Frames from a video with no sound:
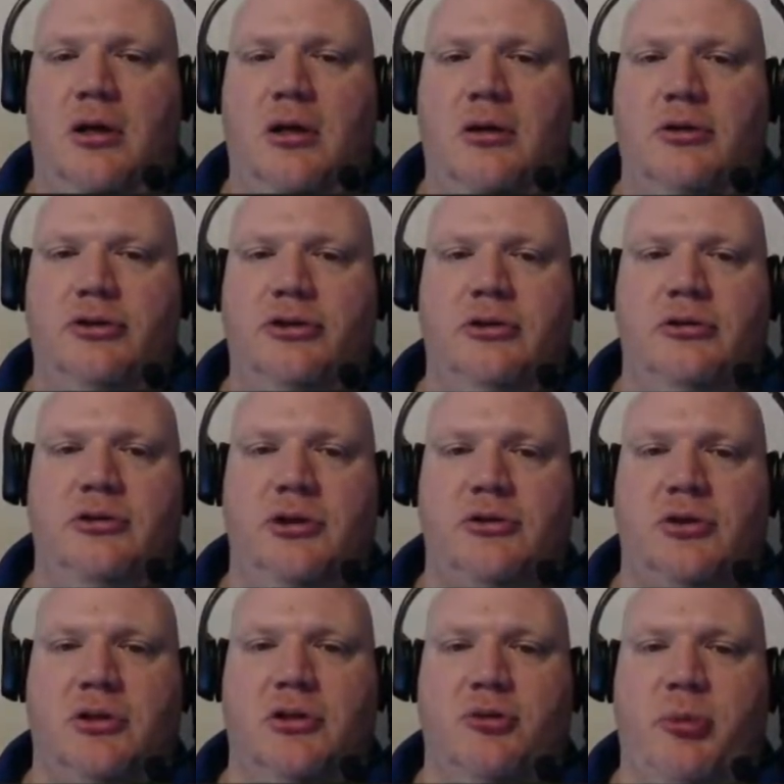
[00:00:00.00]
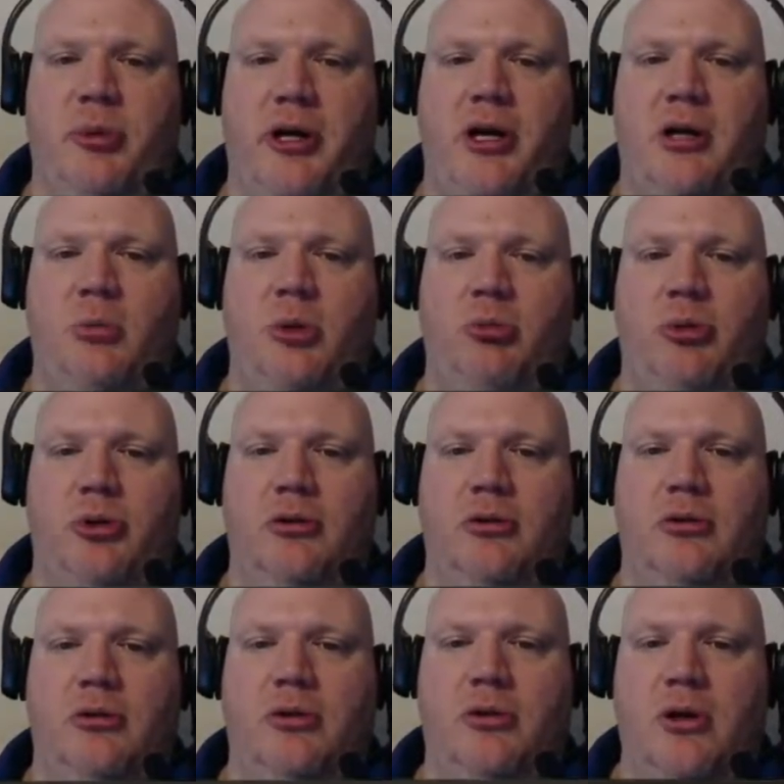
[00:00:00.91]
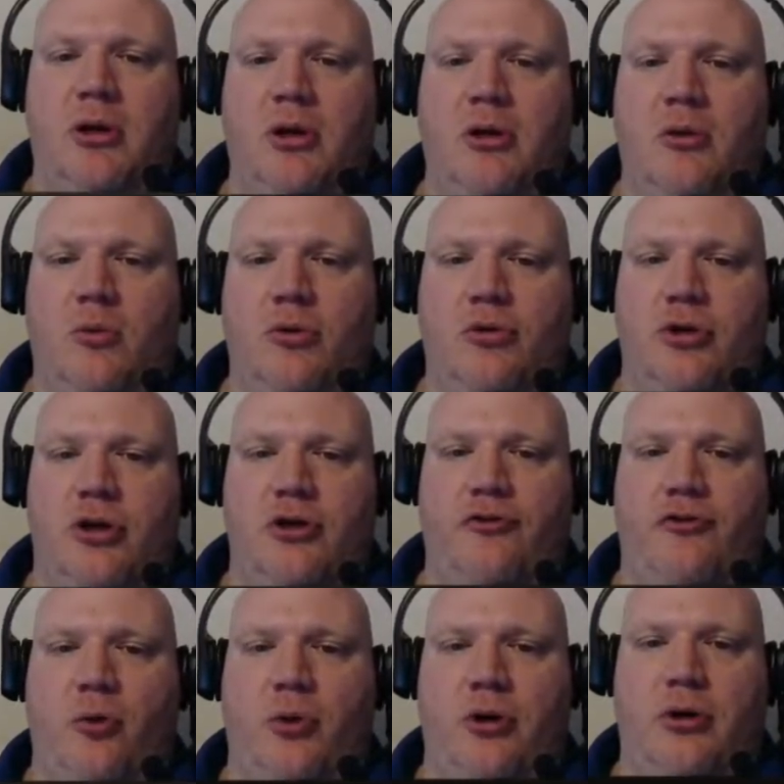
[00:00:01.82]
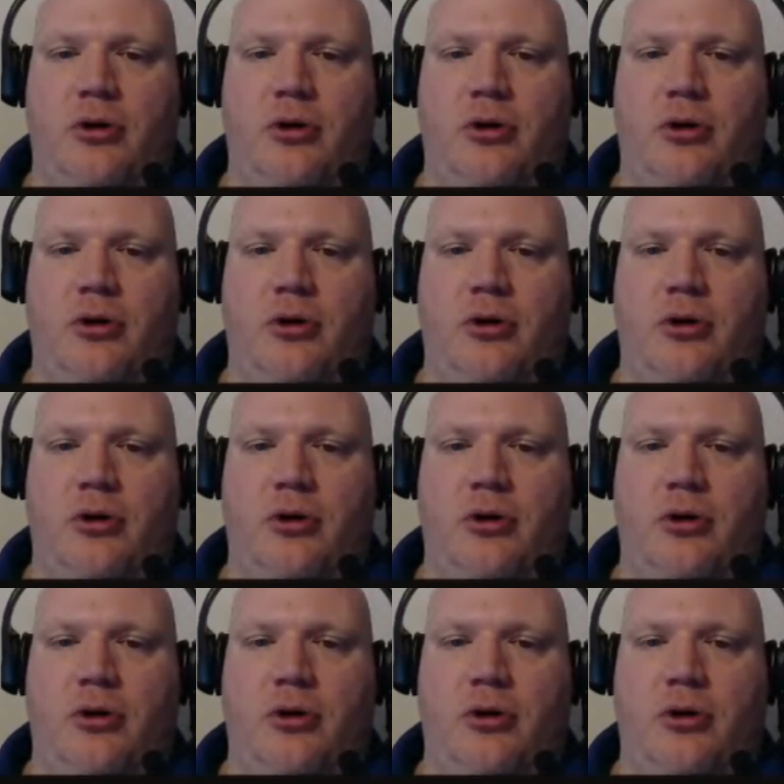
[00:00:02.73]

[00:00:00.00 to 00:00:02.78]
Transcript: It still sounds like it's behind me, but we'll trudge forward a